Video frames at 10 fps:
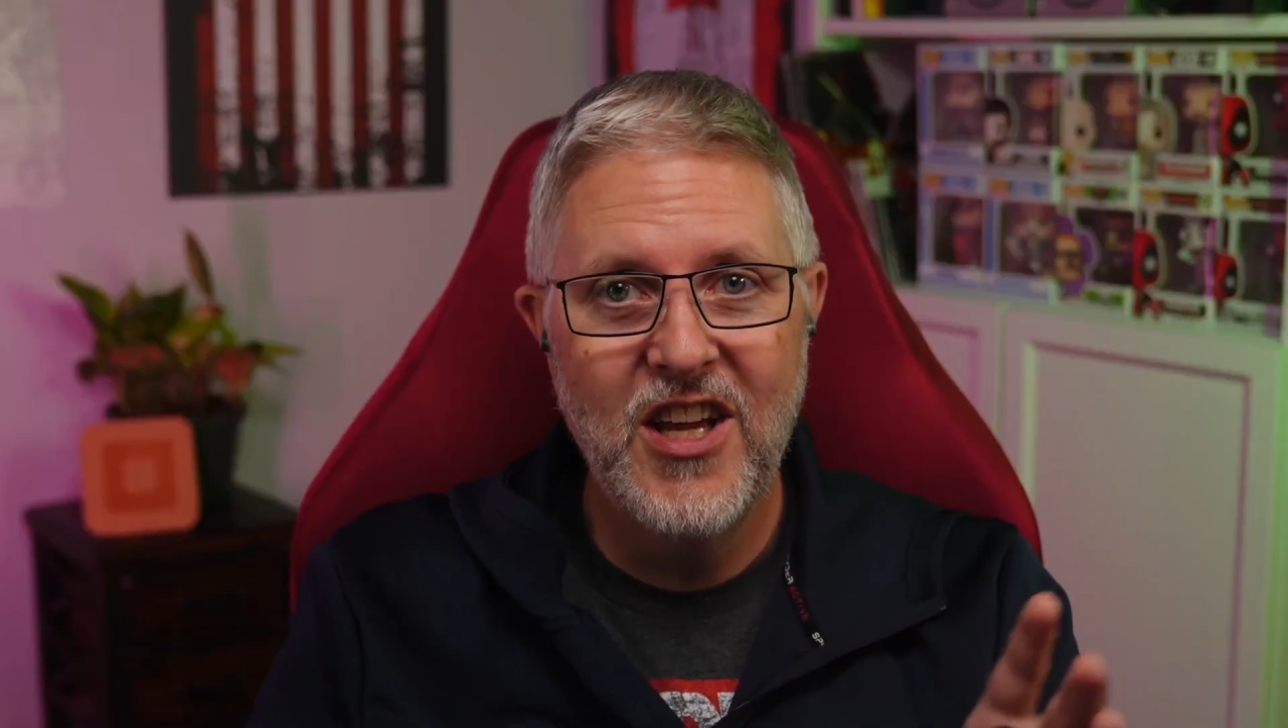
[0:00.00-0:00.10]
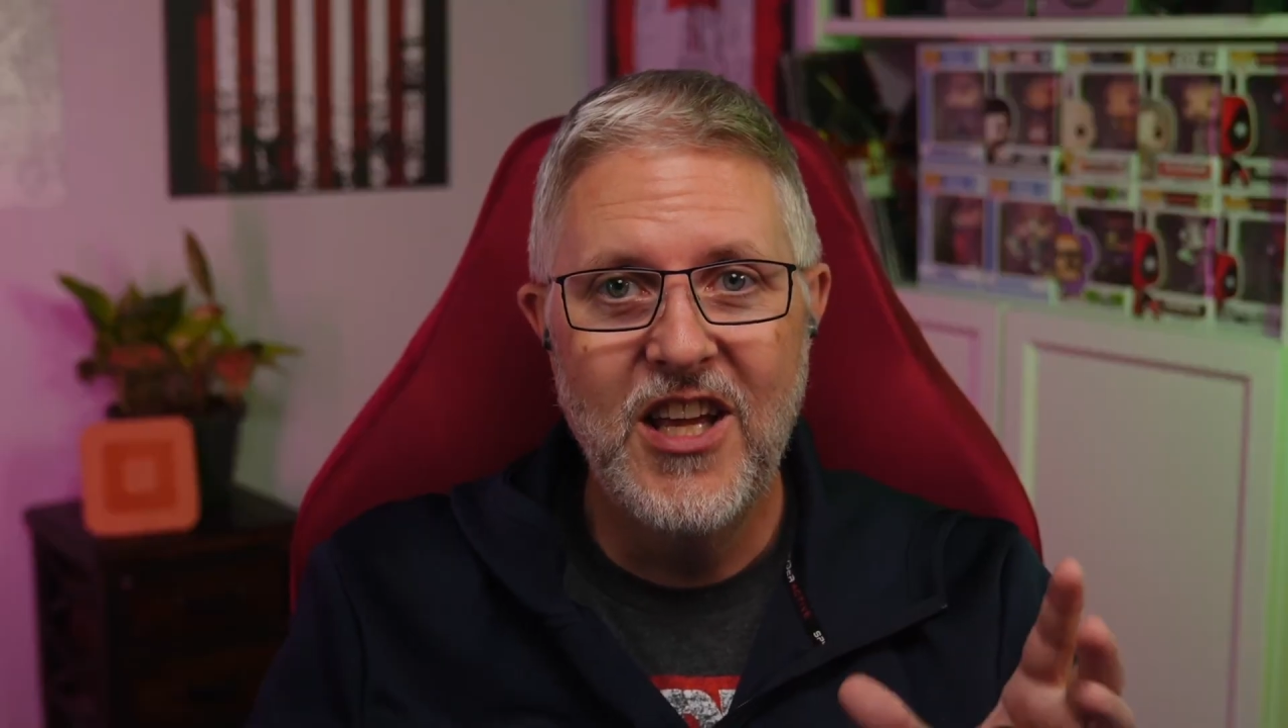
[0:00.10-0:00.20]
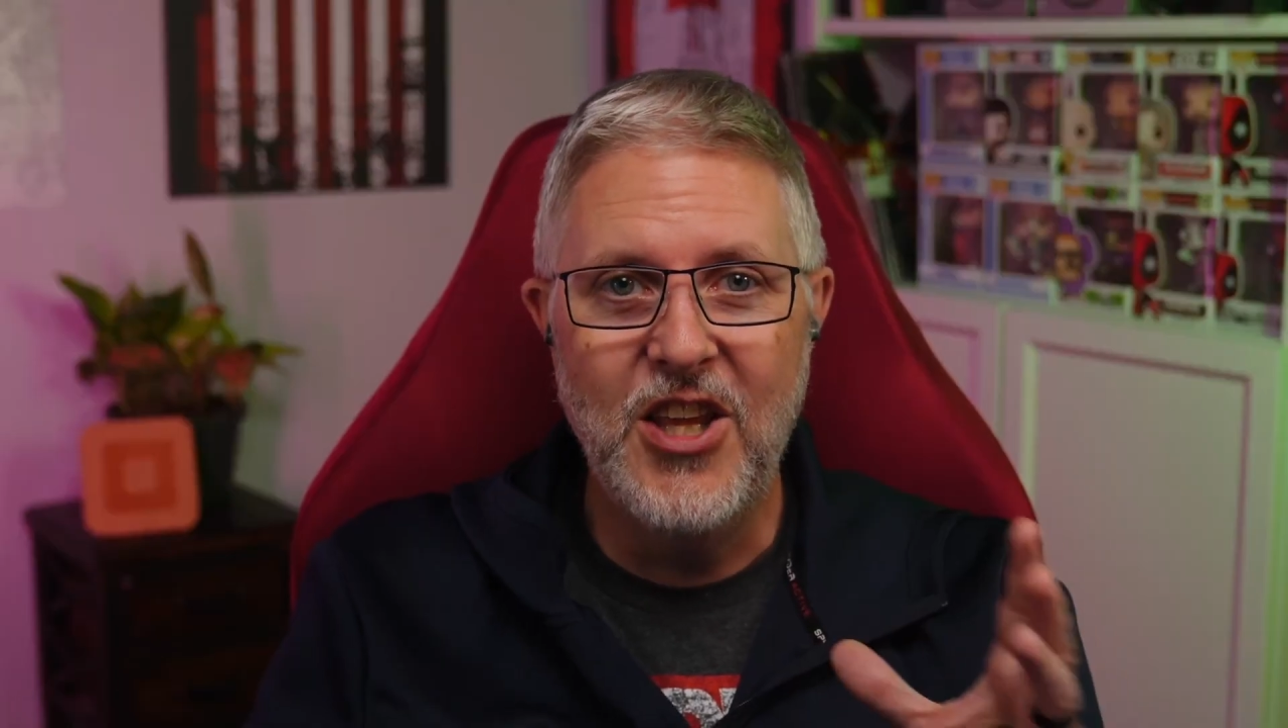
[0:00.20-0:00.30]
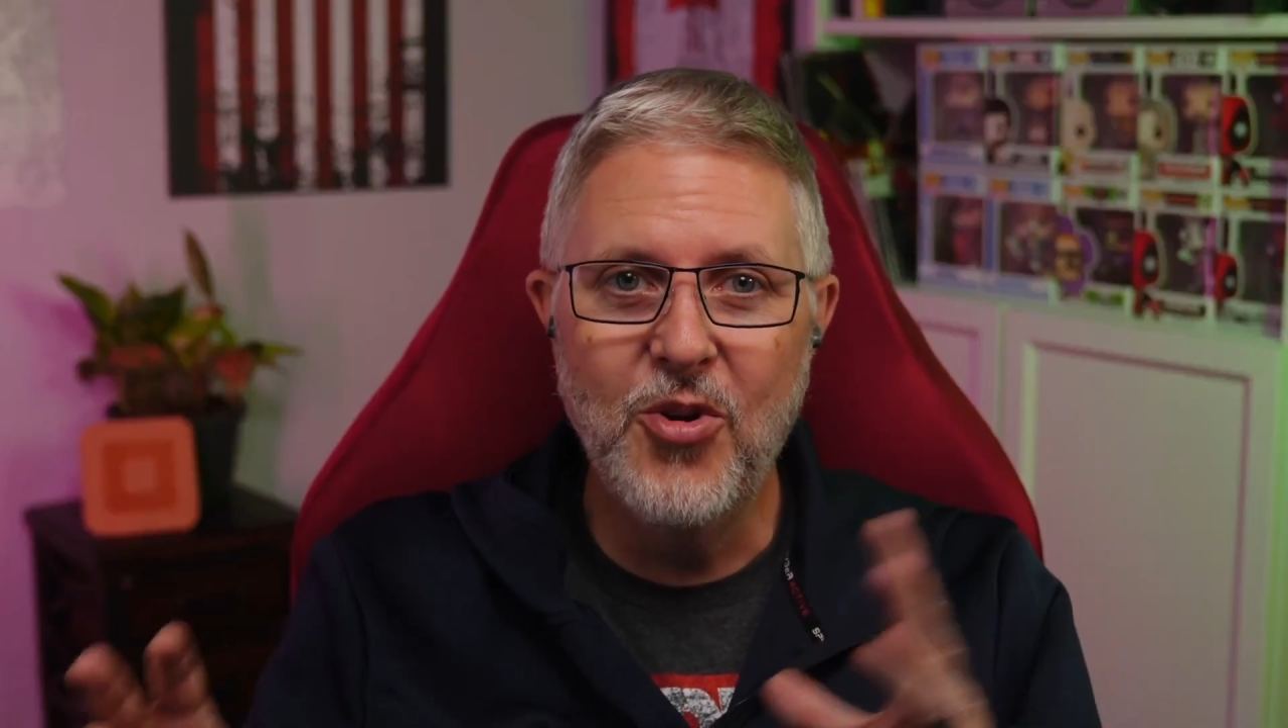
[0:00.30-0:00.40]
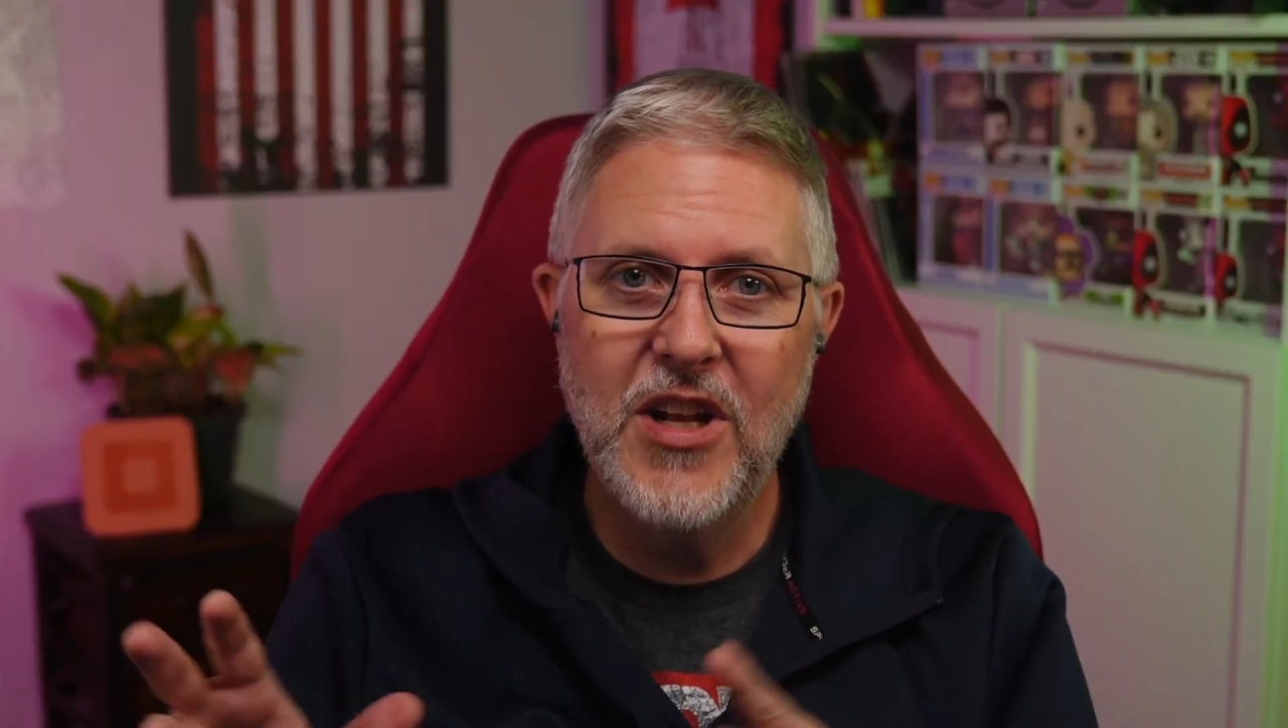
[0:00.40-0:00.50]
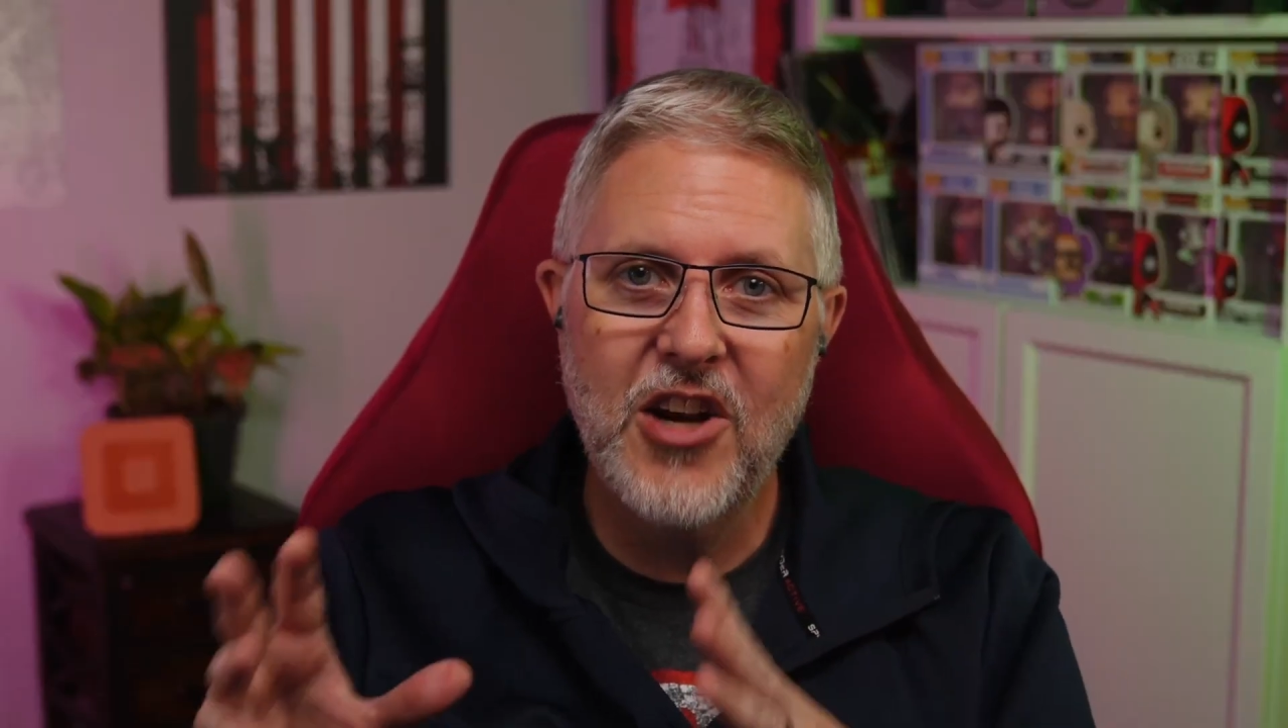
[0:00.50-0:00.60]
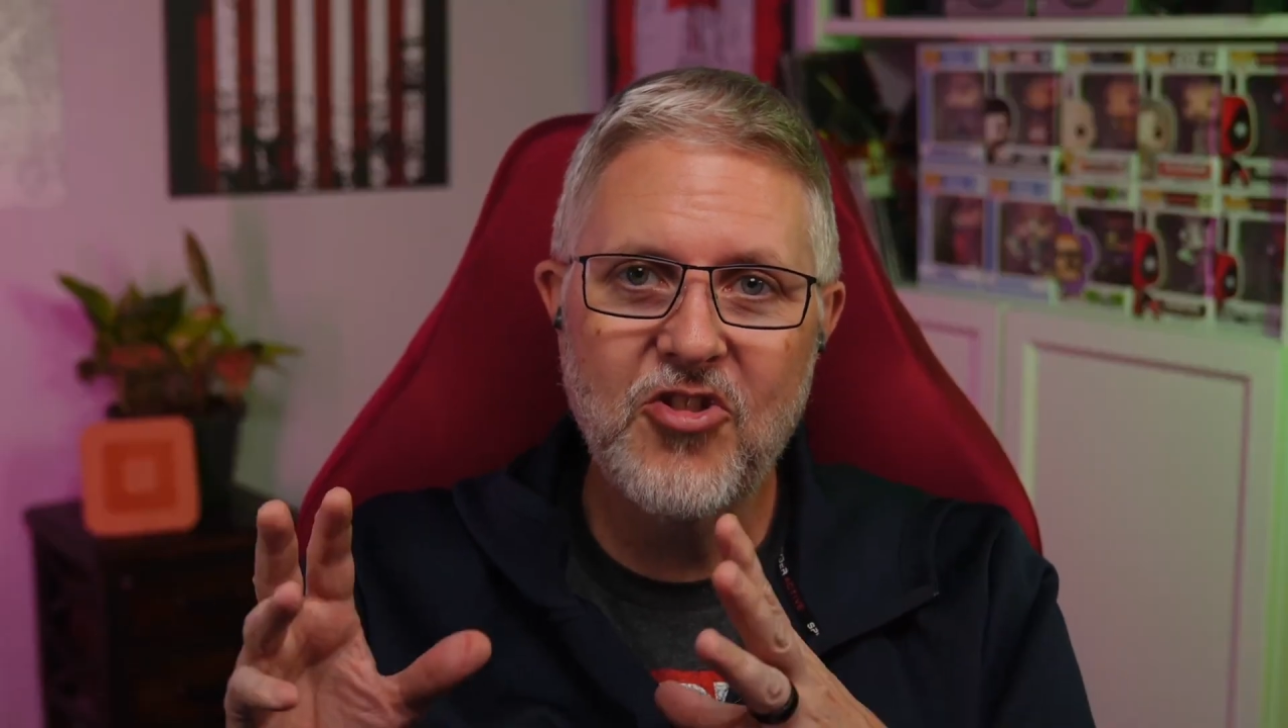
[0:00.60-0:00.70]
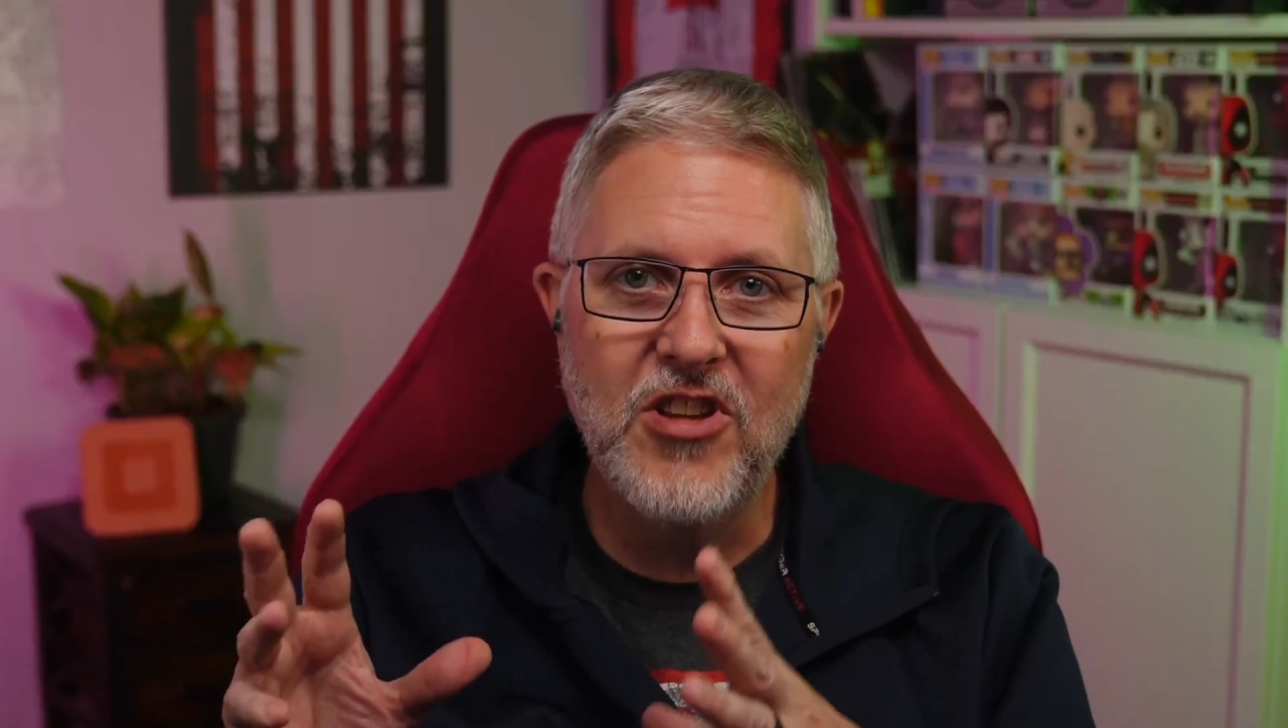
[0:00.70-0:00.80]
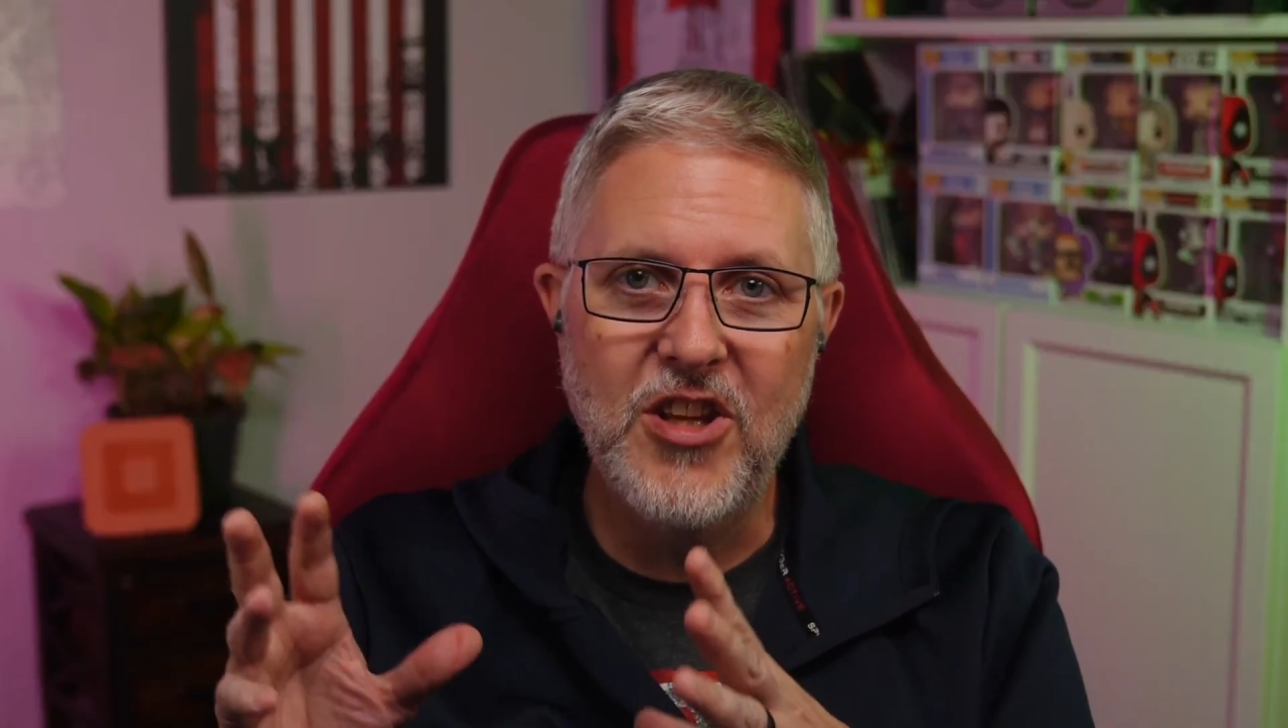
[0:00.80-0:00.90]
You can actually